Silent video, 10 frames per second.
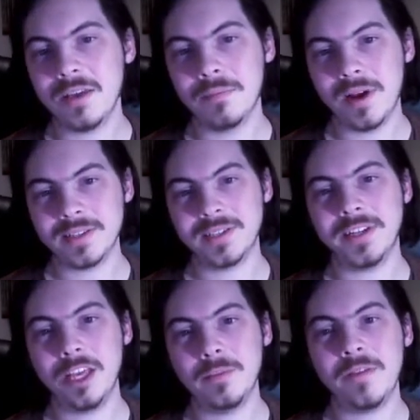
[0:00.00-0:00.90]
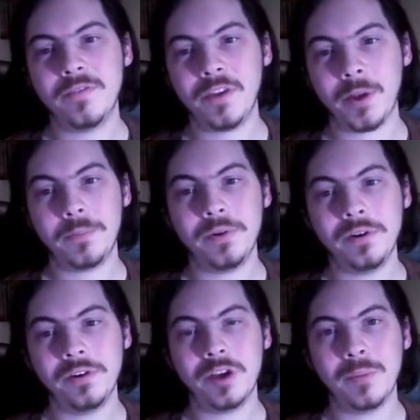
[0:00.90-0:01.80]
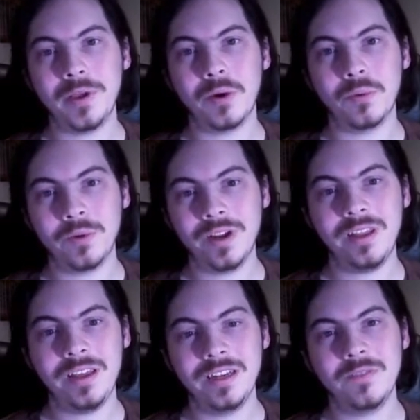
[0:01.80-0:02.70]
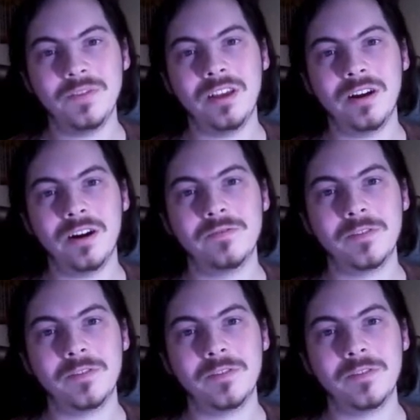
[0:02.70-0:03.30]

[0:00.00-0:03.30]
Mausoleum of the Emperor could be a really nifty card for